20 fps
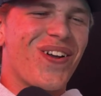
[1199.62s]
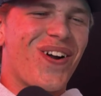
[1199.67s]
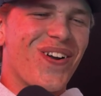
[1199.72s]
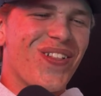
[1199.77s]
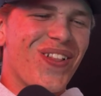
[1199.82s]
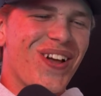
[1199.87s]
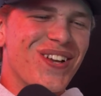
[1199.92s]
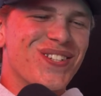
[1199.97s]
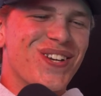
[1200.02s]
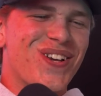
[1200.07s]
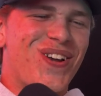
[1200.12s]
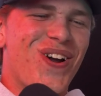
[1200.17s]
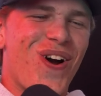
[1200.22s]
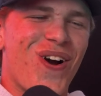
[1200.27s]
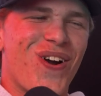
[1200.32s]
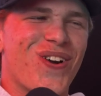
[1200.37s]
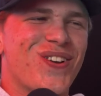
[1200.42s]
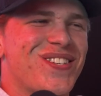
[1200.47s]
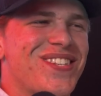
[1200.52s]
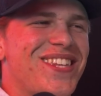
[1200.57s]
legend
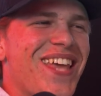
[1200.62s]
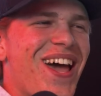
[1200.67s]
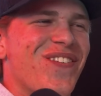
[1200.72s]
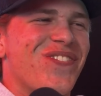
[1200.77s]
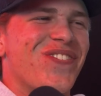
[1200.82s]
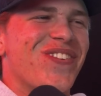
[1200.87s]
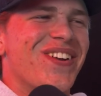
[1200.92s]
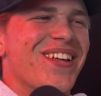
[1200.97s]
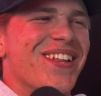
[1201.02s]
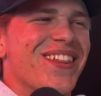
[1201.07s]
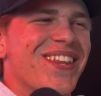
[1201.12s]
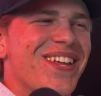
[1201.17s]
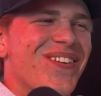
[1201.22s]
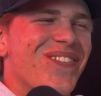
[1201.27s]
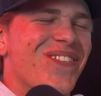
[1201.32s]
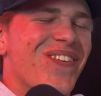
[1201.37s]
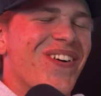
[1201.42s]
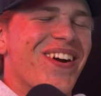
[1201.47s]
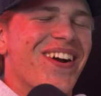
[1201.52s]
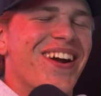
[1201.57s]
cars definitely
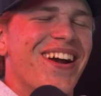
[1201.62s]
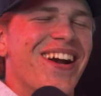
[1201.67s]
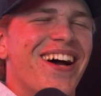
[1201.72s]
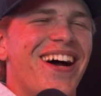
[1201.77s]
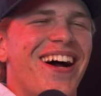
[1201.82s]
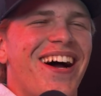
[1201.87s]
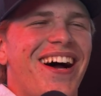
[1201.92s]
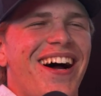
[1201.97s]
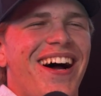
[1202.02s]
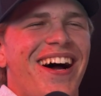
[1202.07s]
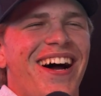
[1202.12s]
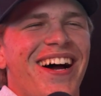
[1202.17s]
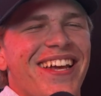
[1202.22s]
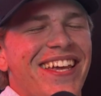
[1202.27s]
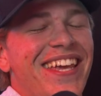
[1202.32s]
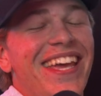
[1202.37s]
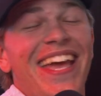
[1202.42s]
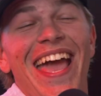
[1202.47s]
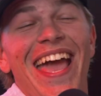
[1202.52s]
weren't. He